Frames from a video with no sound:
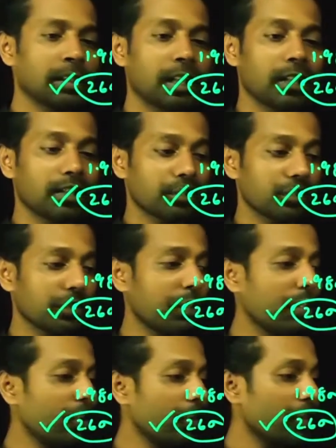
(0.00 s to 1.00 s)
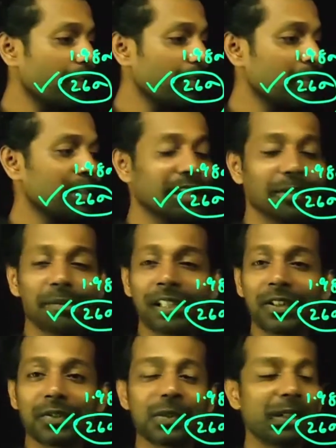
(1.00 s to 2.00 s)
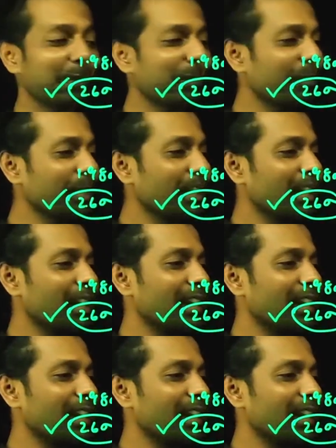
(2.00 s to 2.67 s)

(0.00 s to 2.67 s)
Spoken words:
calculation of degree of freedom, it's n minus 1,